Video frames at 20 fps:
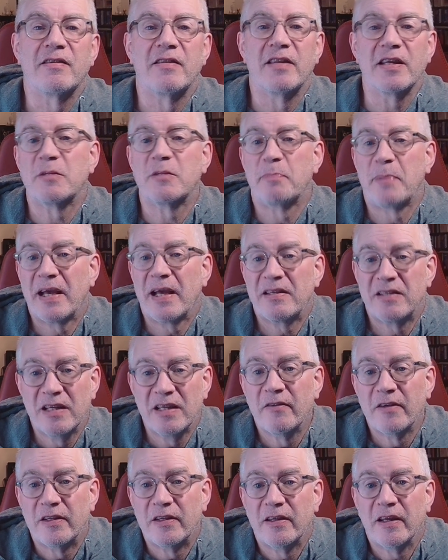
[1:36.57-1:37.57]
this
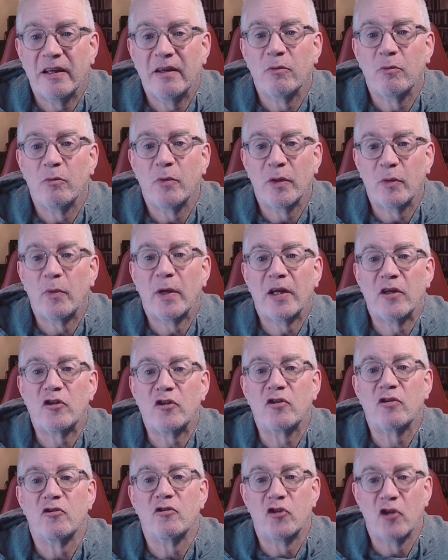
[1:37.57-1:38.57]
passivity with
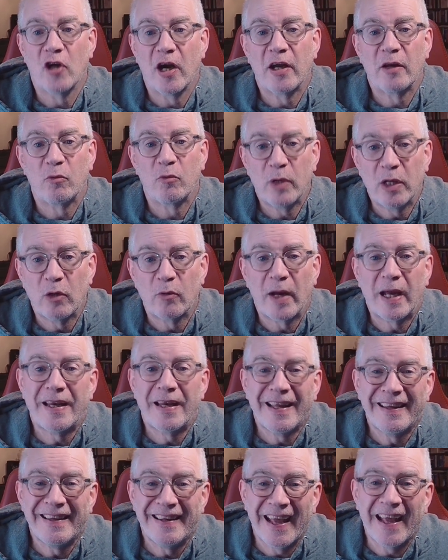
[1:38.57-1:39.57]
which John Wheelwright
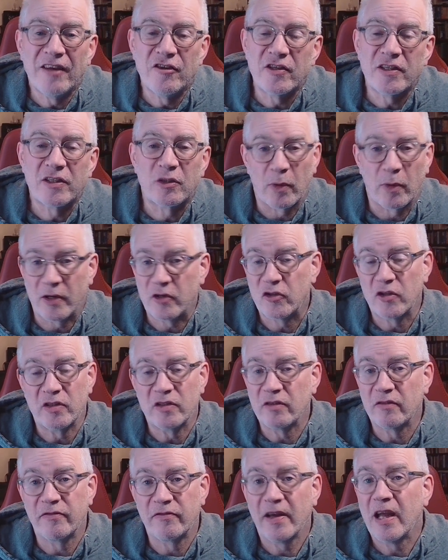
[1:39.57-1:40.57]
engages
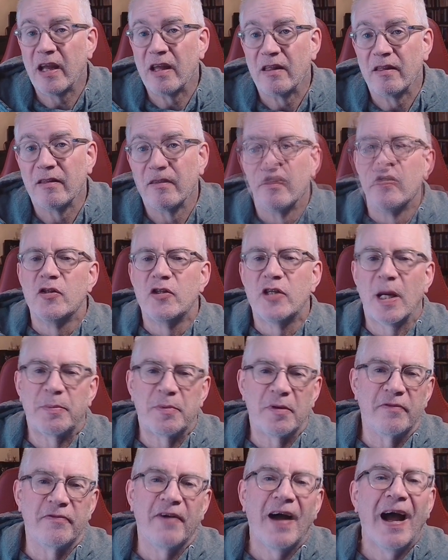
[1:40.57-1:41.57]
questions of faith.
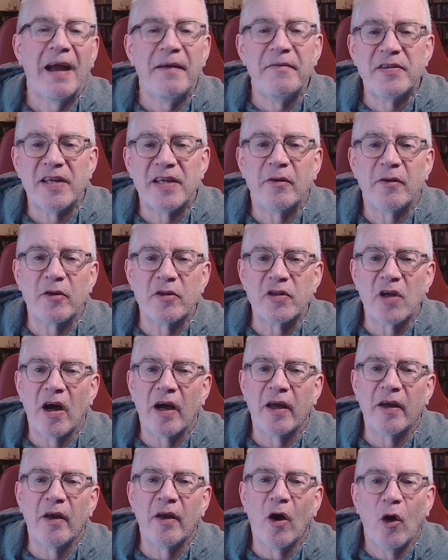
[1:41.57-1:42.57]
Chapter 5 centers
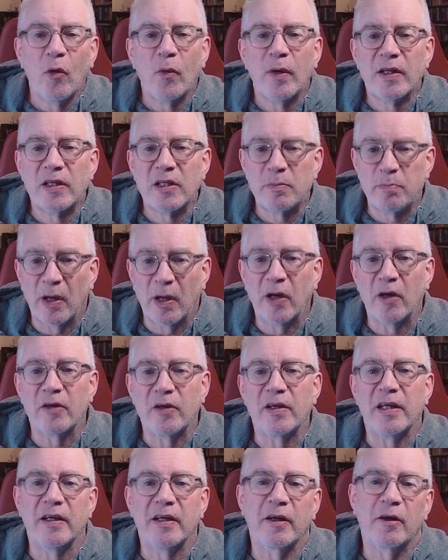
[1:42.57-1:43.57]
on Owen's part
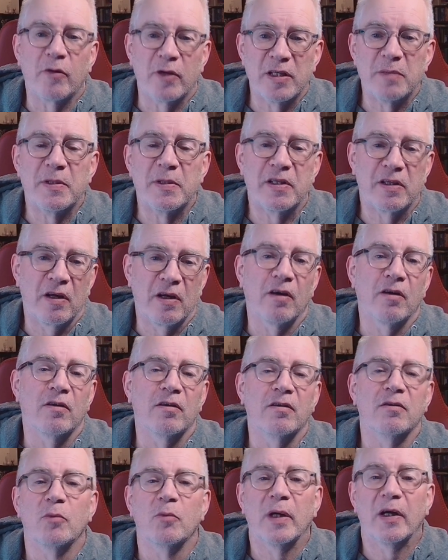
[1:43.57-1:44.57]
in A Christmas Carol,
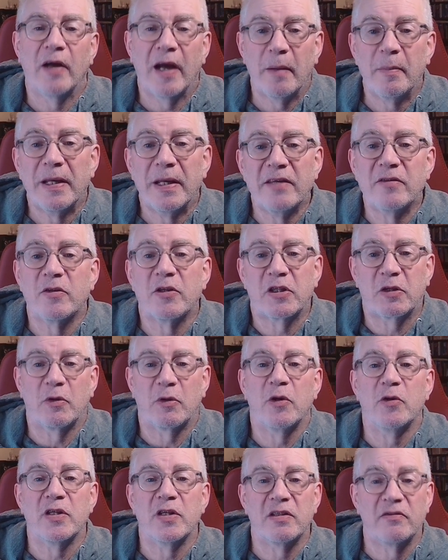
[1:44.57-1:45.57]
where Ebenezer
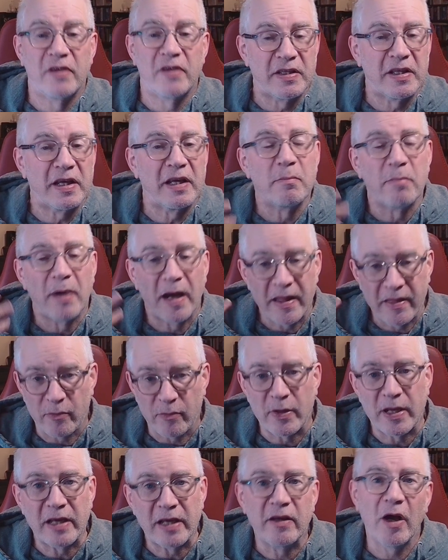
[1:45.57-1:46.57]
Scrooge is visited by
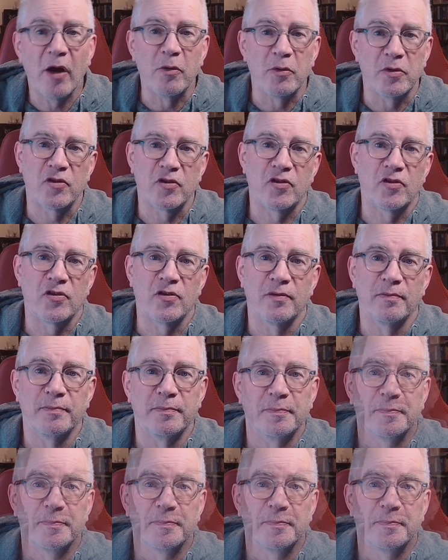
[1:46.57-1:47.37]
three ghosts.